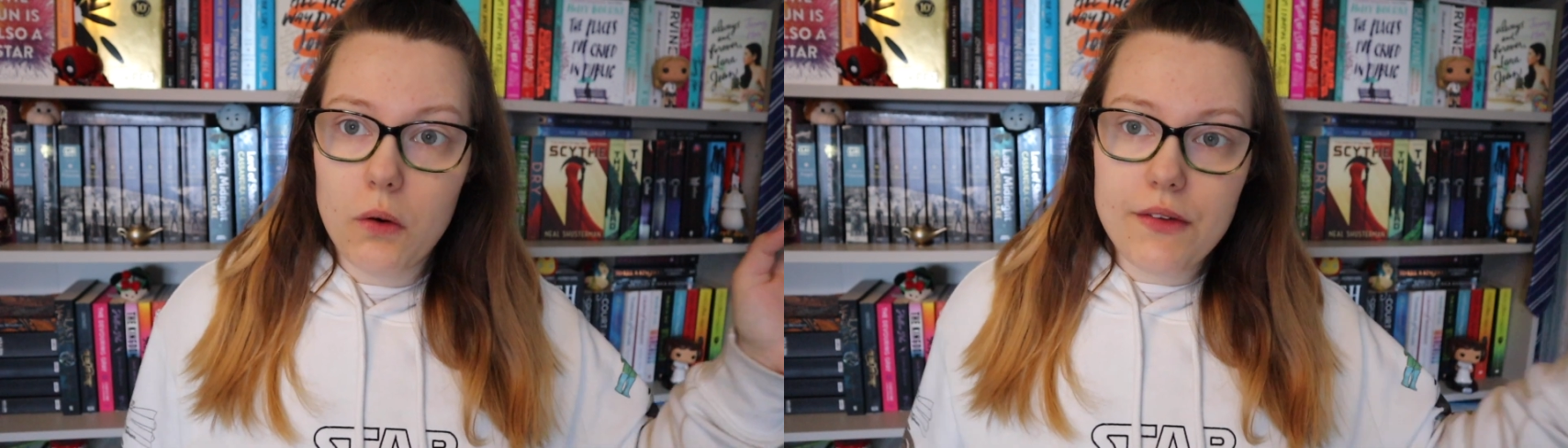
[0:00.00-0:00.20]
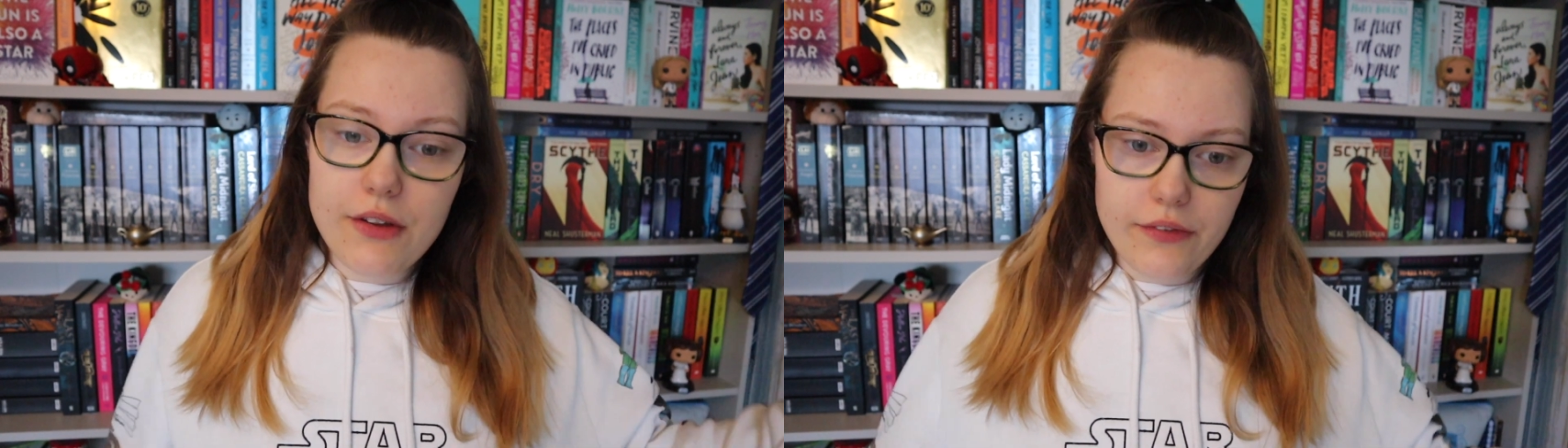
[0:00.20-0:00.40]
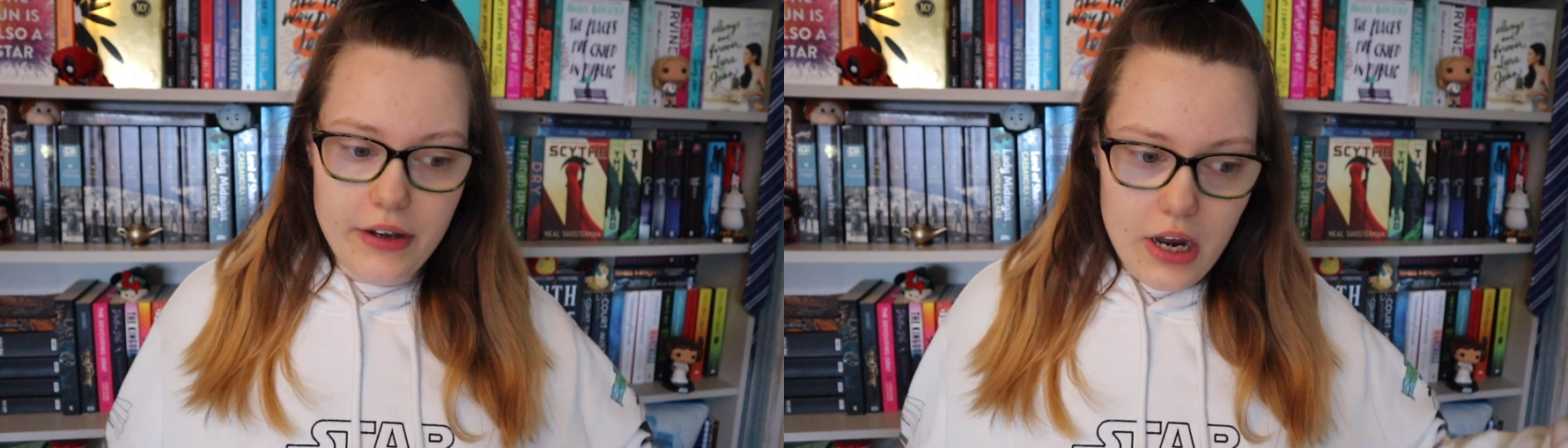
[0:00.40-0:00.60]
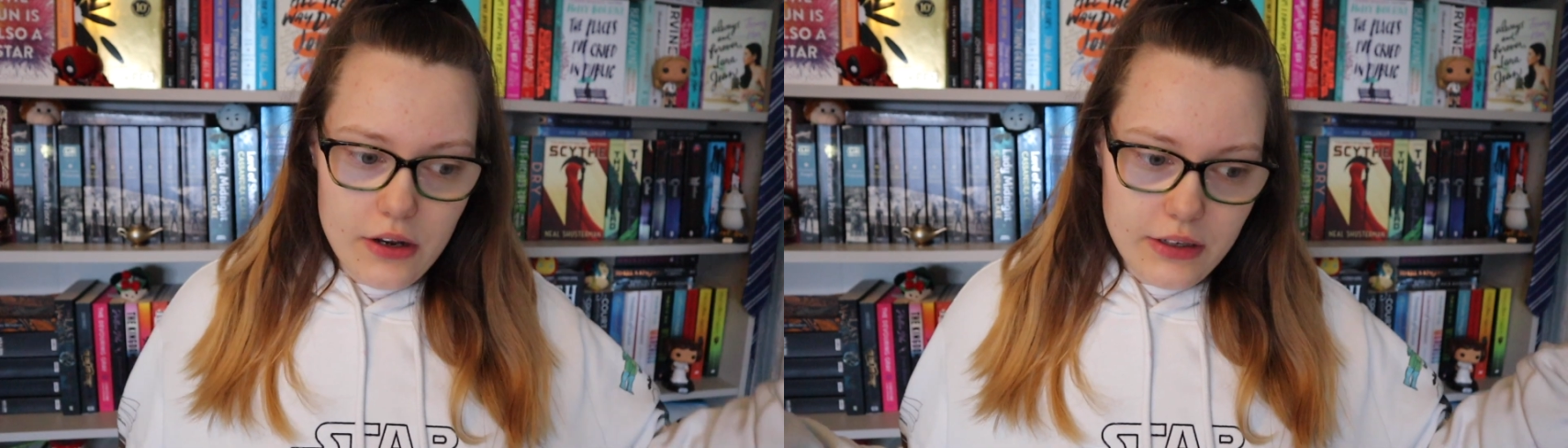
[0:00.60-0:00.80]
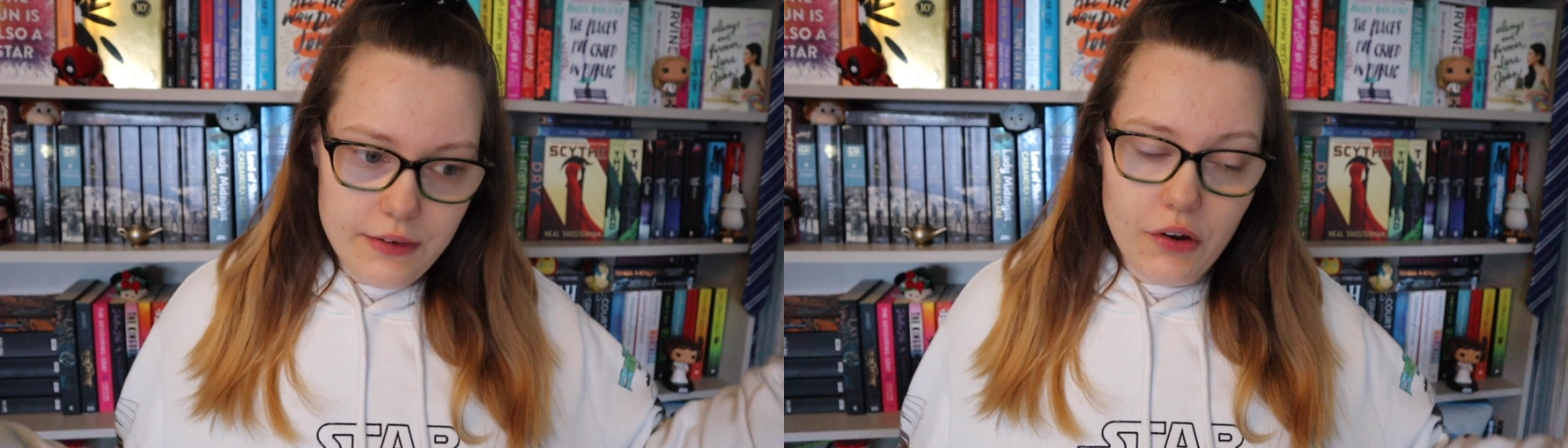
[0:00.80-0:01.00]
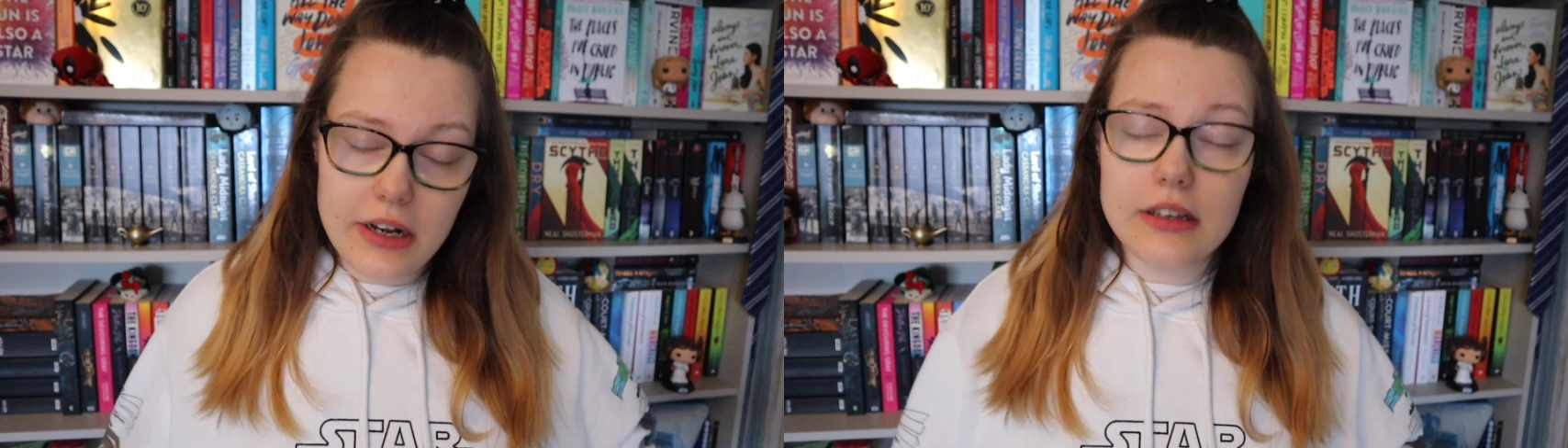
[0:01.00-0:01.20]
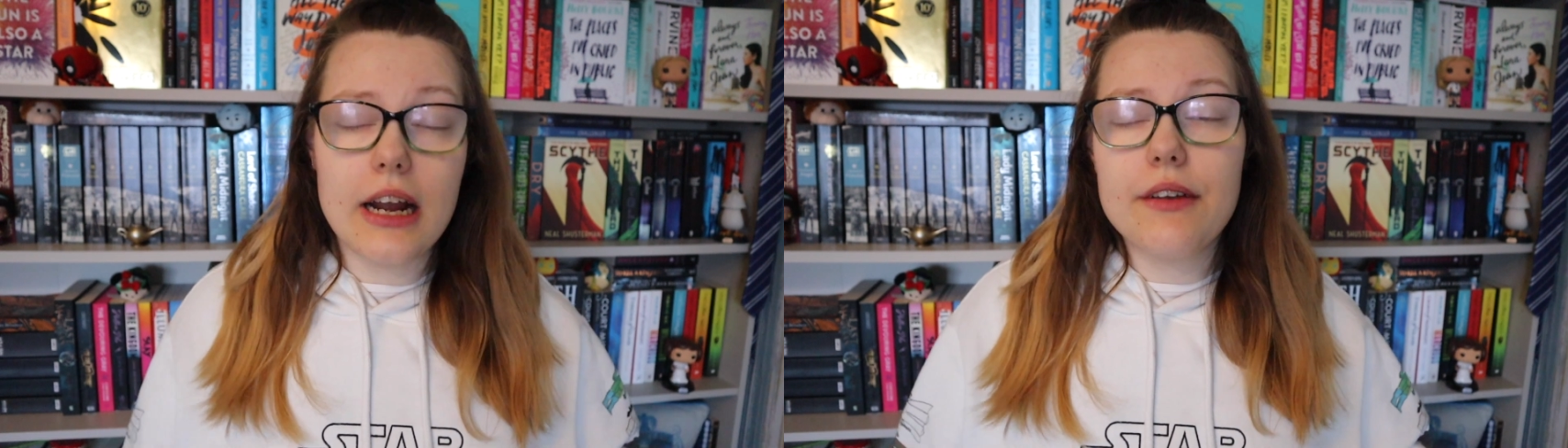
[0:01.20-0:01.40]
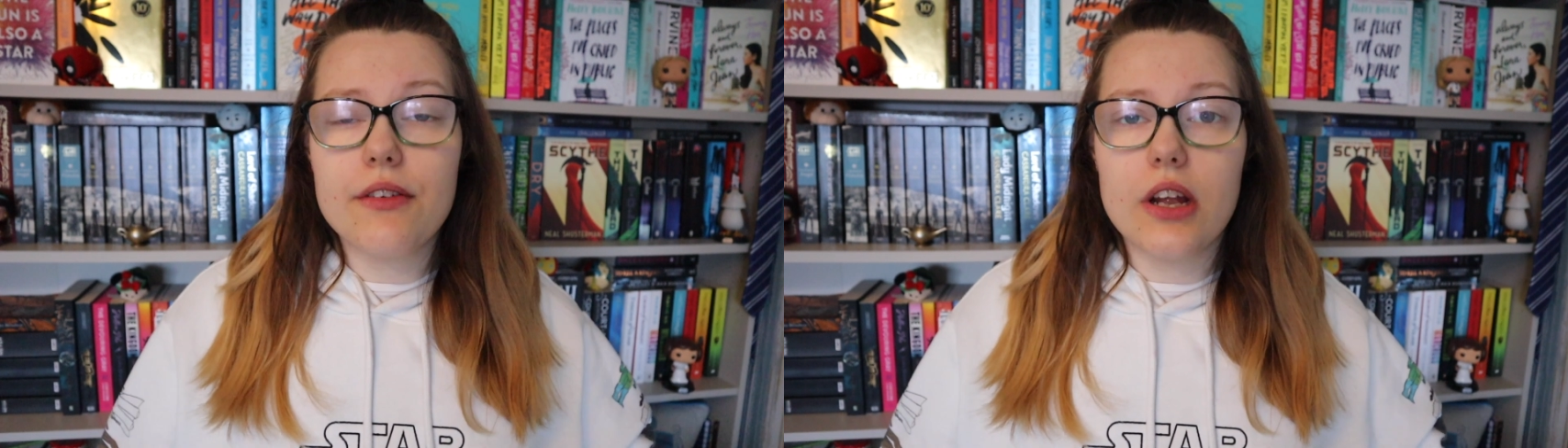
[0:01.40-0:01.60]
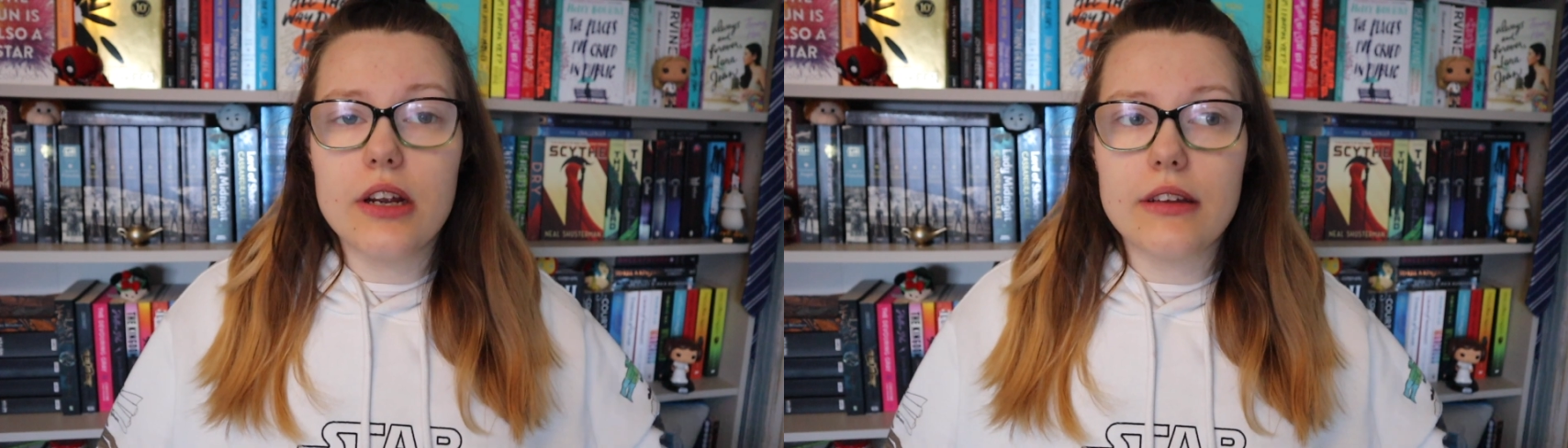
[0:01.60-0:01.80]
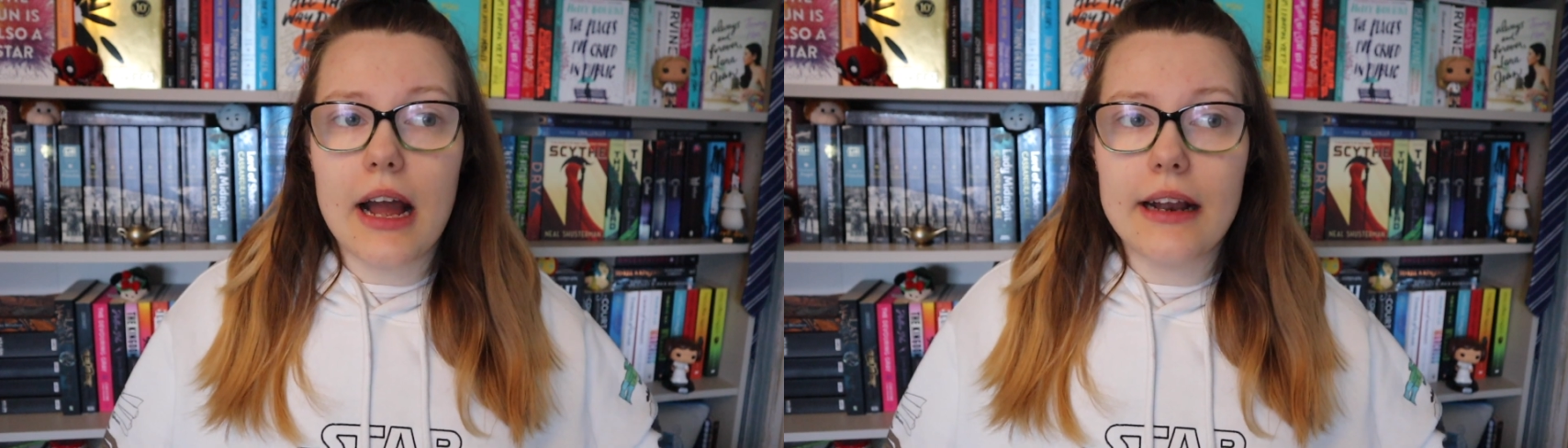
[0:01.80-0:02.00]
all of those videos and if you're excited for those